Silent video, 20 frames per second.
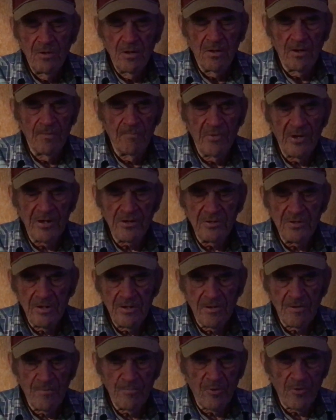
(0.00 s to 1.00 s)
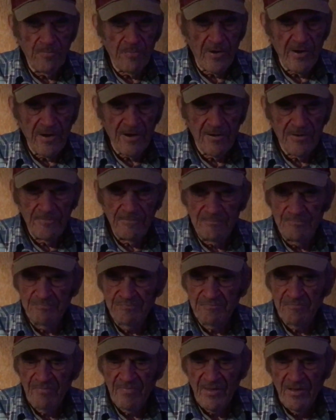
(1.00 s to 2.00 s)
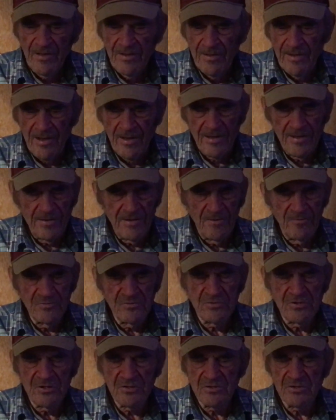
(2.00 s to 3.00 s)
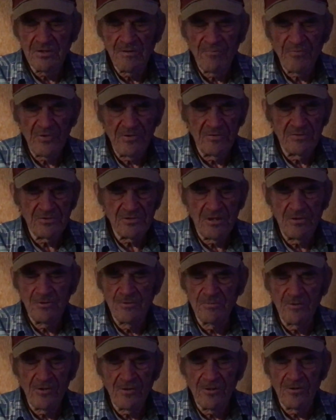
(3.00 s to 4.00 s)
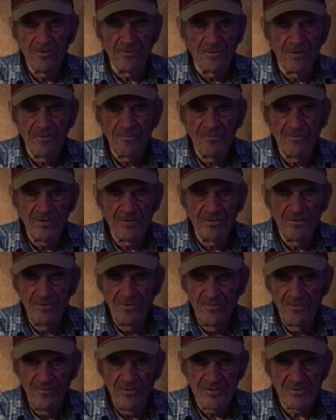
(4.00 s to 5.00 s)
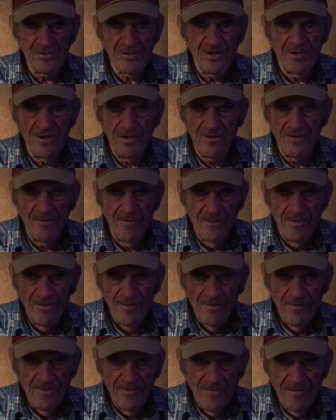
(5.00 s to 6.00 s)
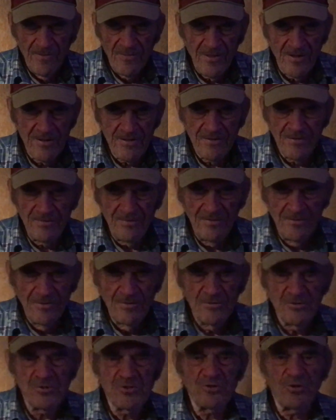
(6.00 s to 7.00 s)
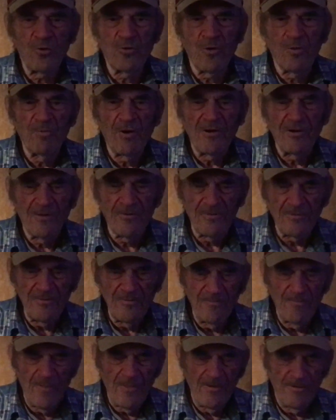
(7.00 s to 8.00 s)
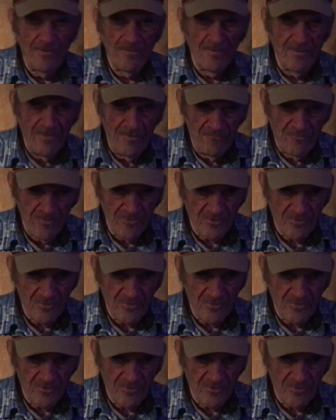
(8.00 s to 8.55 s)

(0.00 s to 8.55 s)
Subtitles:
a big dinner prepared, and it was just something that was homegrown. There wasn't anything store bought for